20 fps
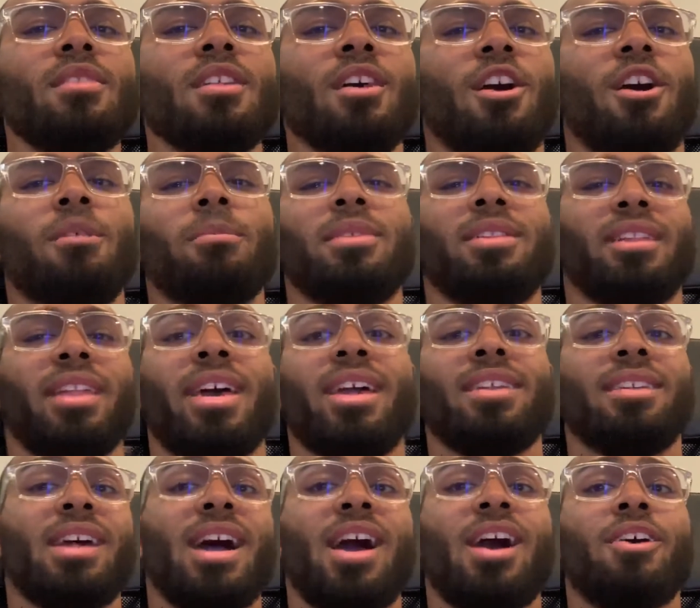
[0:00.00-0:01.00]
I'll be
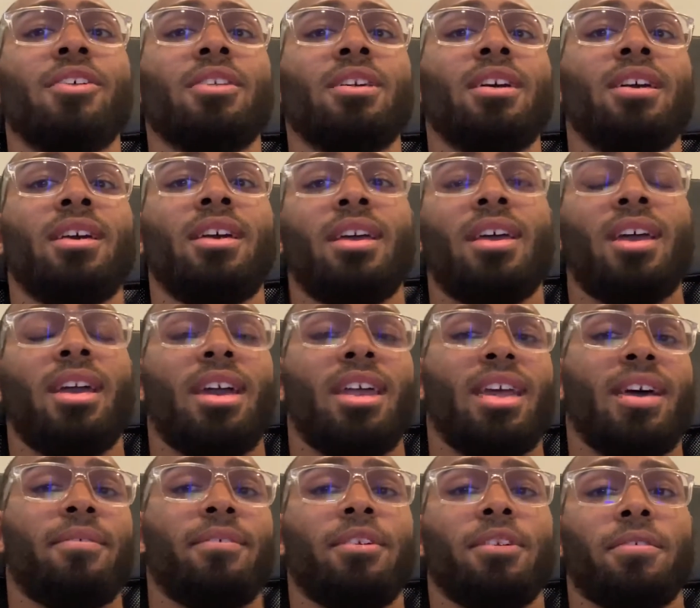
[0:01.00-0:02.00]
laying down and
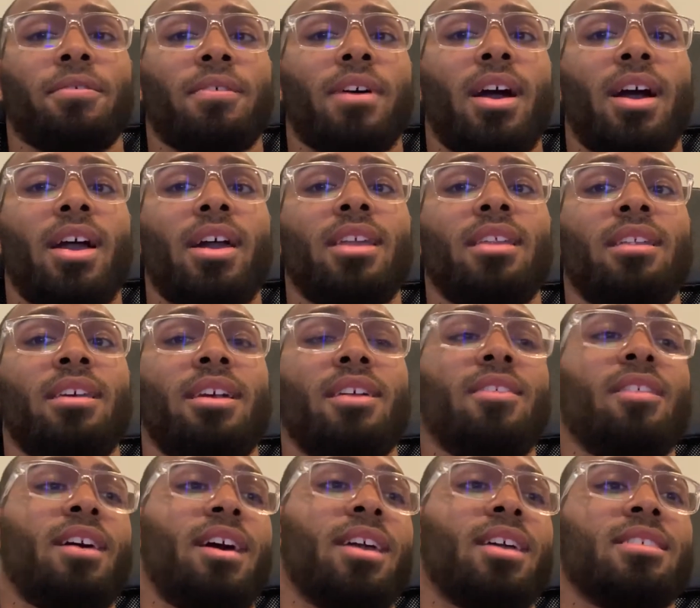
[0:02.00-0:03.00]
I feel fine
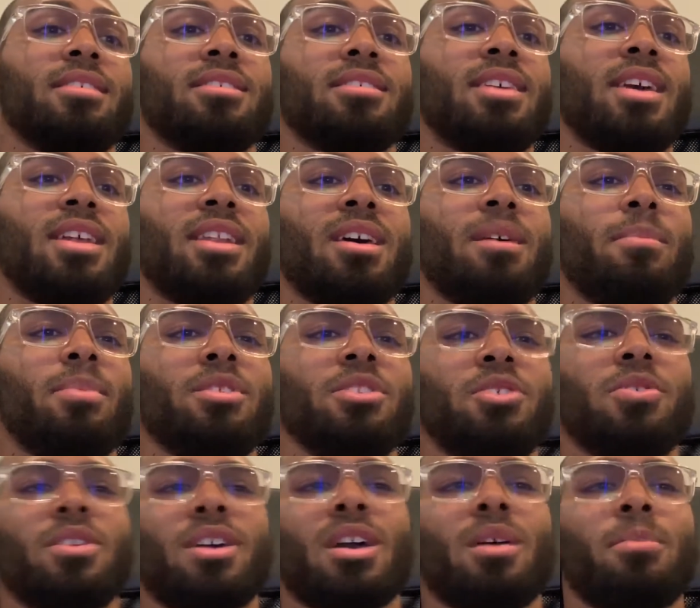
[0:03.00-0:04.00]
and I can stand up and
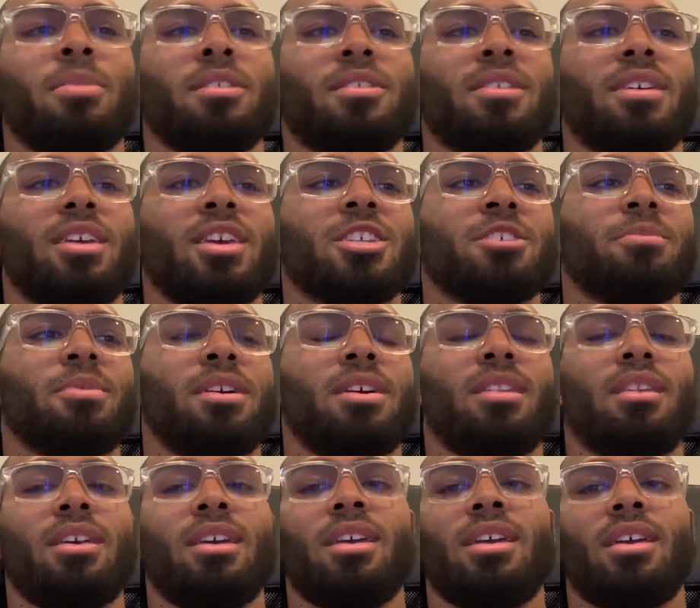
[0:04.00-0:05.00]
do a couple things,
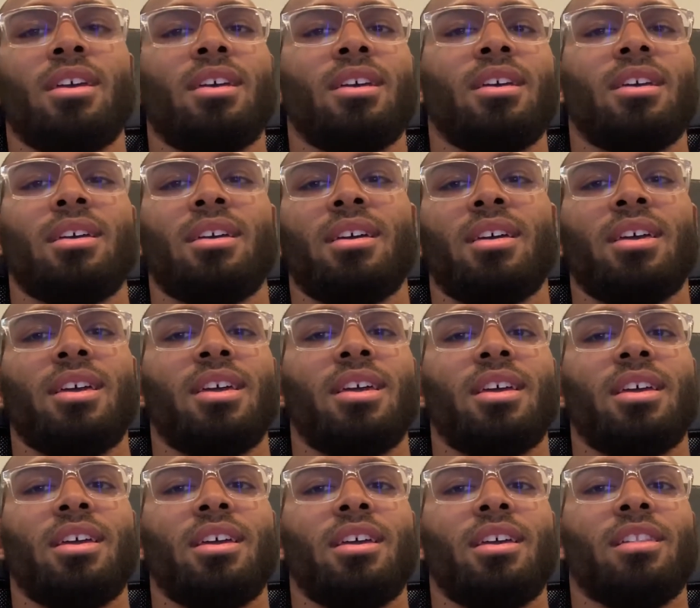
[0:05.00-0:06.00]
but
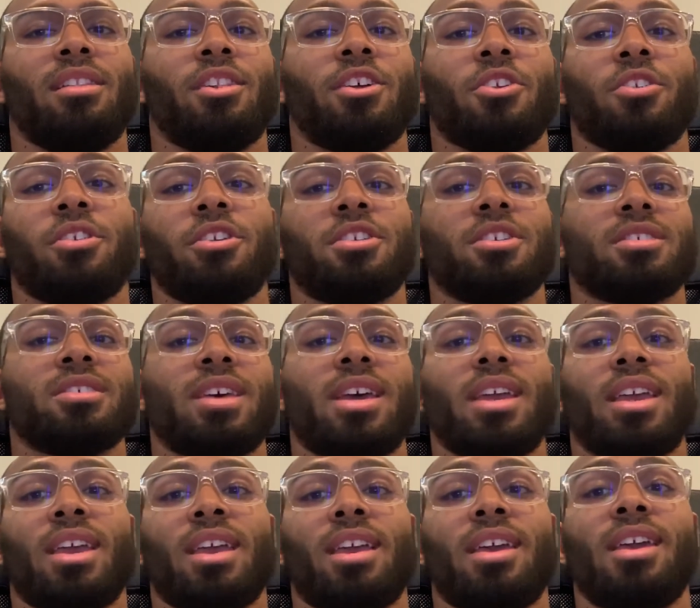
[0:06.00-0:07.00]
it literally just
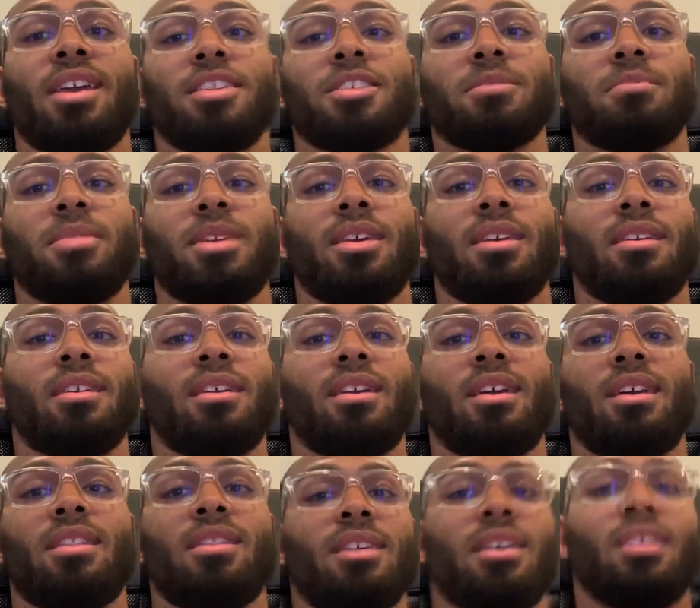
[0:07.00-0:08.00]
like hits me
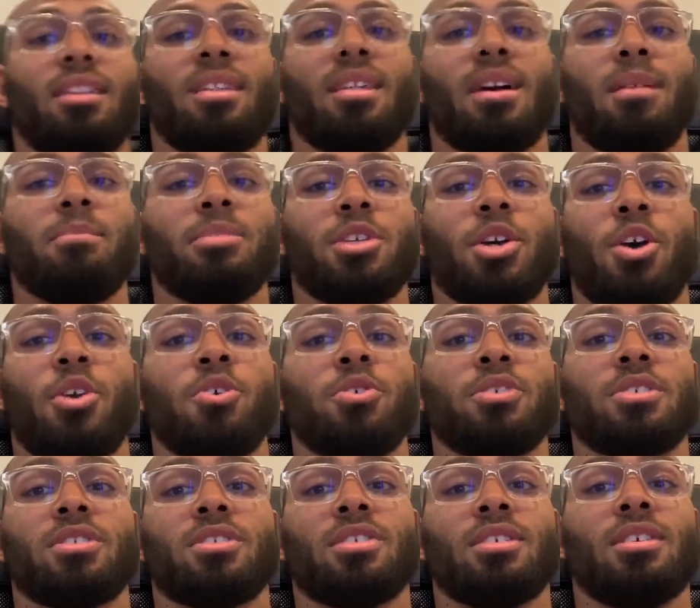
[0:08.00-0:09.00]
and then I'm
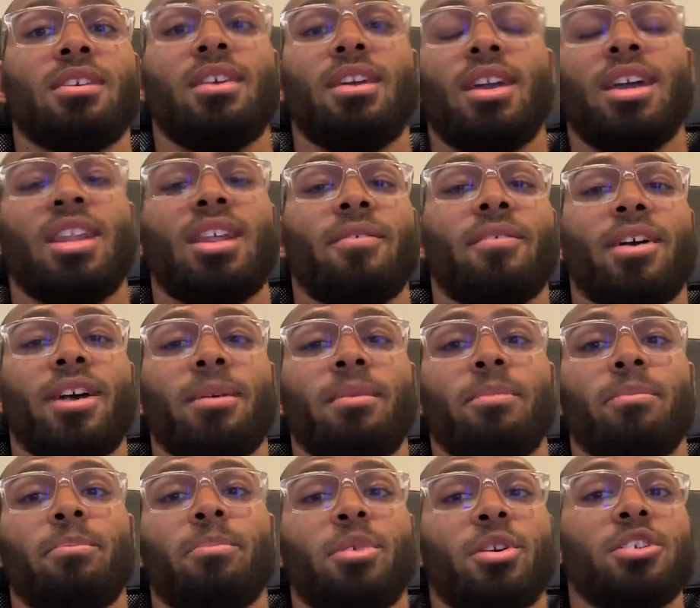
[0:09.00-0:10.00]
toast. And if I
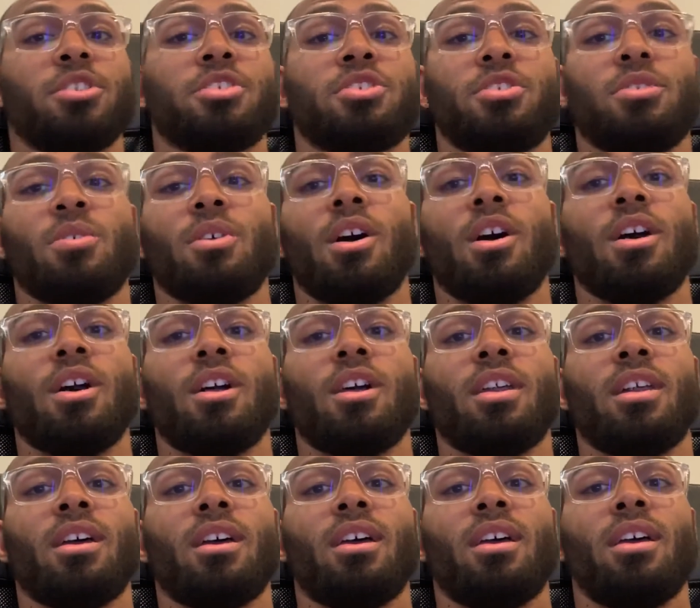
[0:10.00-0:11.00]
push too
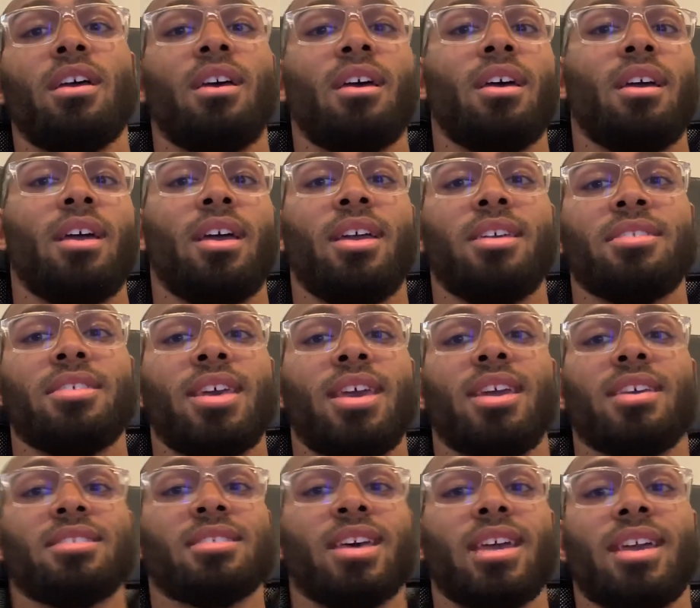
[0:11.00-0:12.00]
hard, it
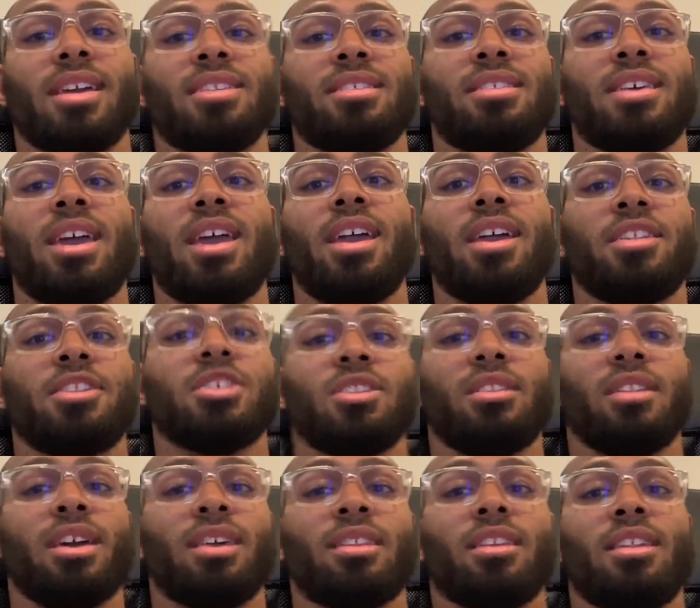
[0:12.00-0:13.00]
takes like a day to,
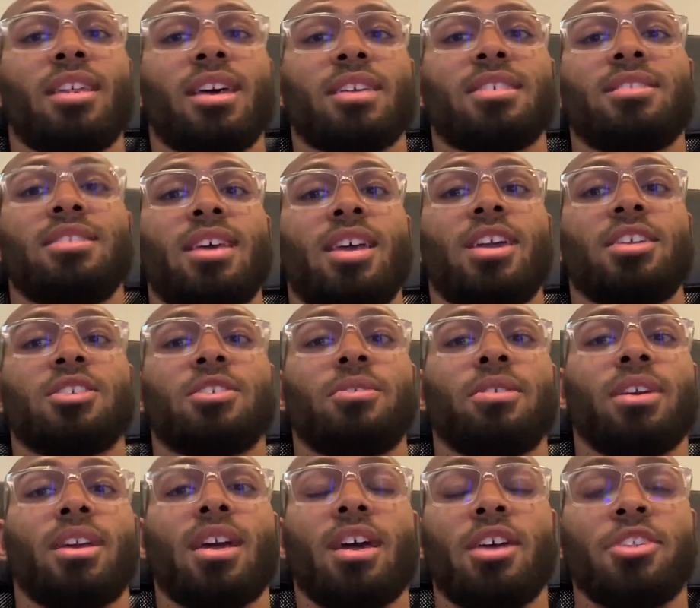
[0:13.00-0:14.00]
like the next day to
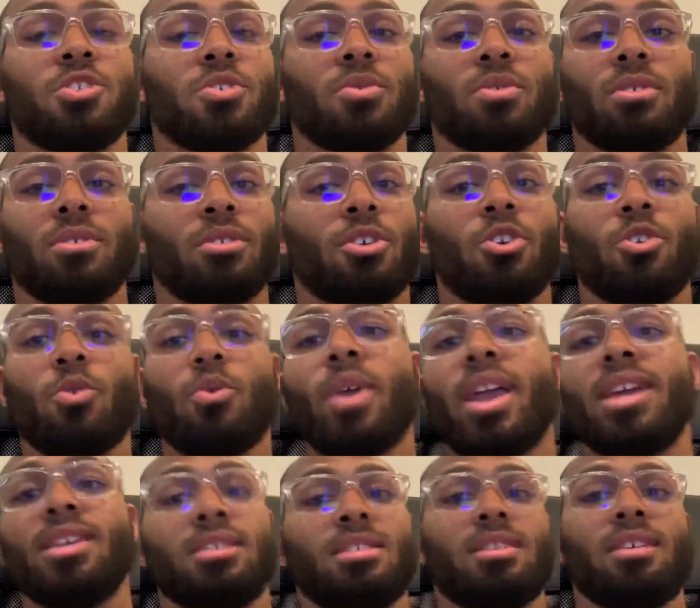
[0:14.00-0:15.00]
recover. It's
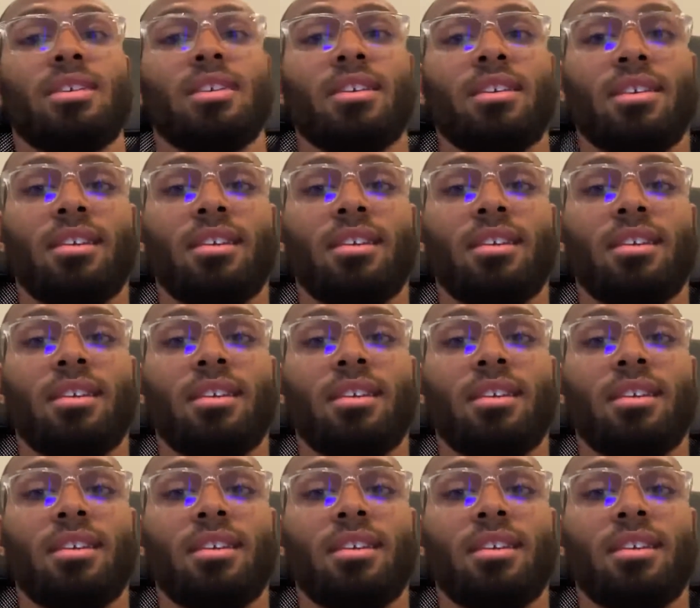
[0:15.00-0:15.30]
crazy.